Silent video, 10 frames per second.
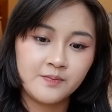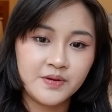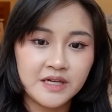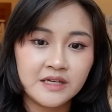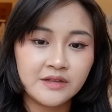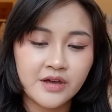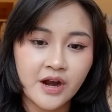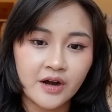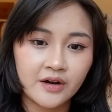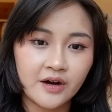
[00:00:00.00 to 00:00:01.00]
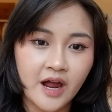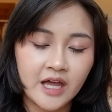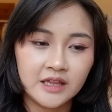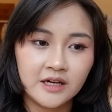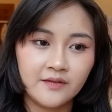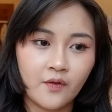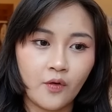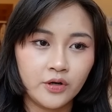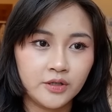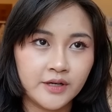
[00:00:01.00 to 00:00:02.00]
being there, I love
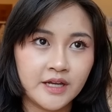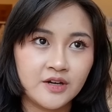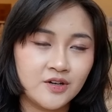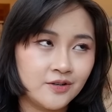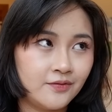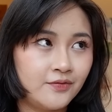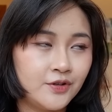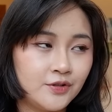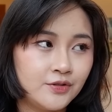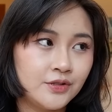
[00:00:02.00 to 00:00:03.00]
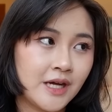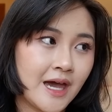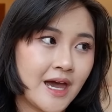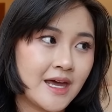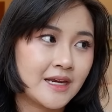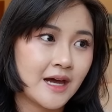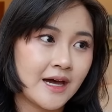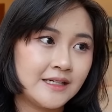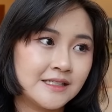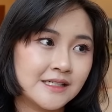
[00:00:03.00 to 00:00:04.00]
ordering good food, and
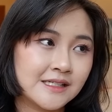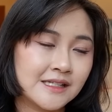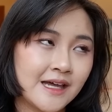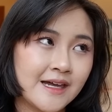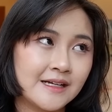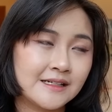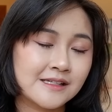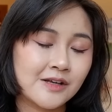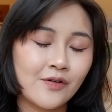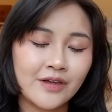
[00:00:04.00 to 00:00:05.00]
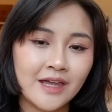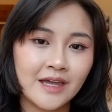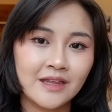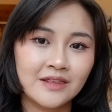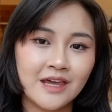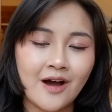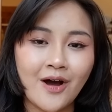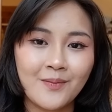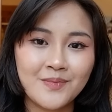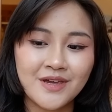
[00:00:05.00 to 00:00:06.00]
I just like soaking in the
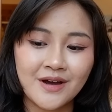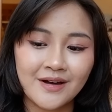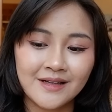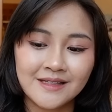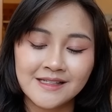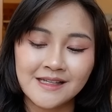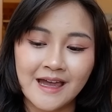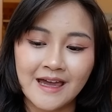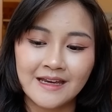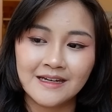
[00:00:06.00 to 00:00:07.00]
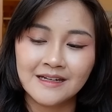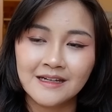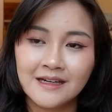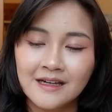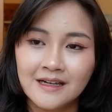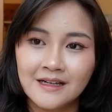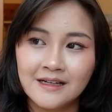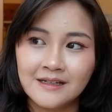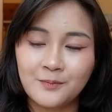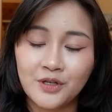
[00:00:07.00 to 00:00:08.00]
ambiance and
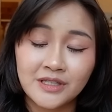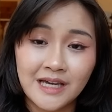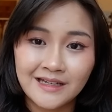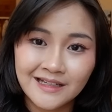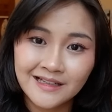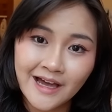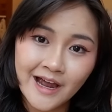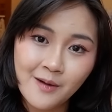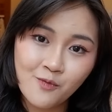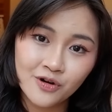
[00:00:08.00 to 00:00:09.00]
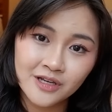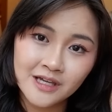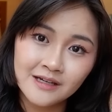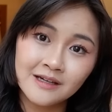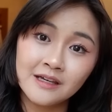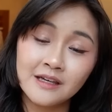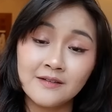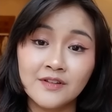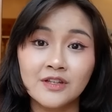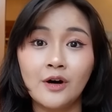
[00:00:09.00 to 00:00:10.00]
pretending like I'm working,
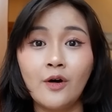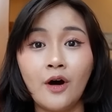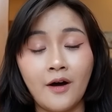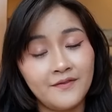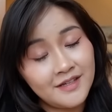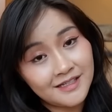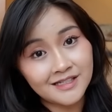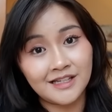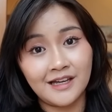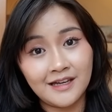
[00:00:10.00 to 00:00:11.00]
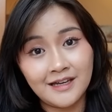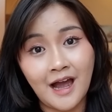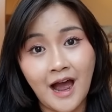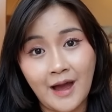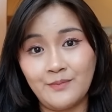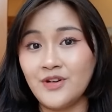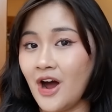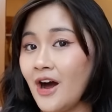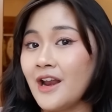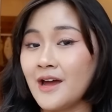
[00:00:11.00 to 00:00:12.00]
even though obviously I'm
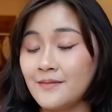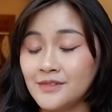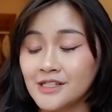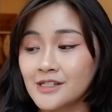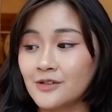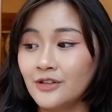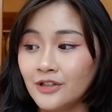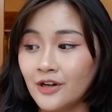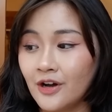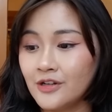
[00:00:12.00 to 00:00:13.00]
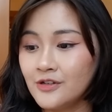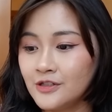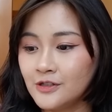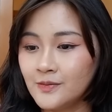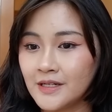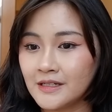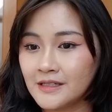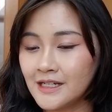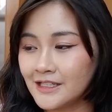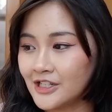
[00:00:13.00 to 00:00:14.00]
not. I'm just scrolling on YouTube and
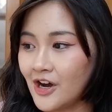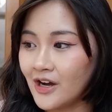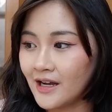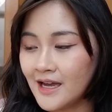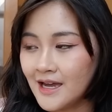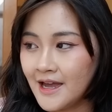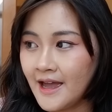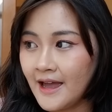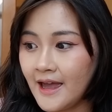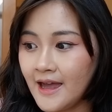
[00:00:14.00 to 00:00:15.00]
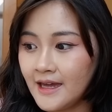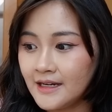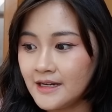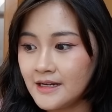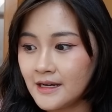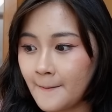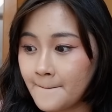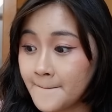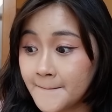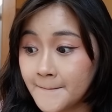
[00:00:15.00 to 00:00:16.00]
TikTok. And
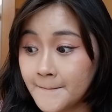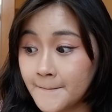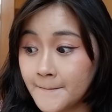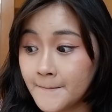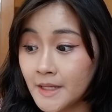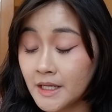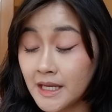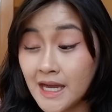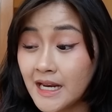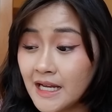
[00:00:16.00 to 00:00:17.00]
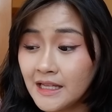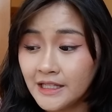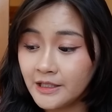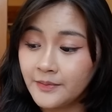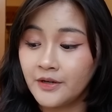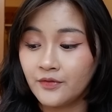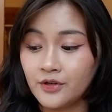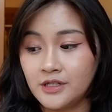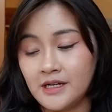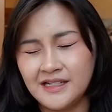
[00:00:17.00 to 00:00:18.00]
getting a little bit of
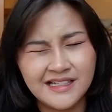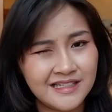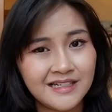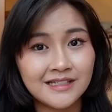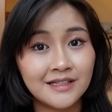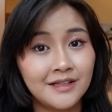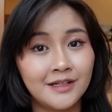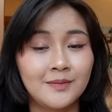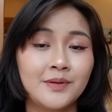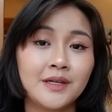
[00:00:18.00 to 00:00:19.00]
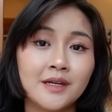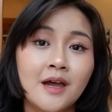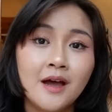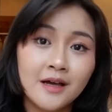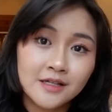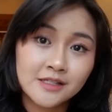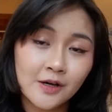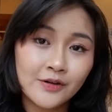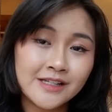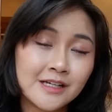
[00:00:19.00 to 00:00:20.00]
work done, just just a little bit.
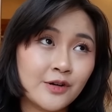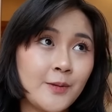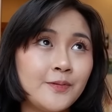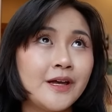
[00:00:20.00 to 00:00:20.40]
So it's a great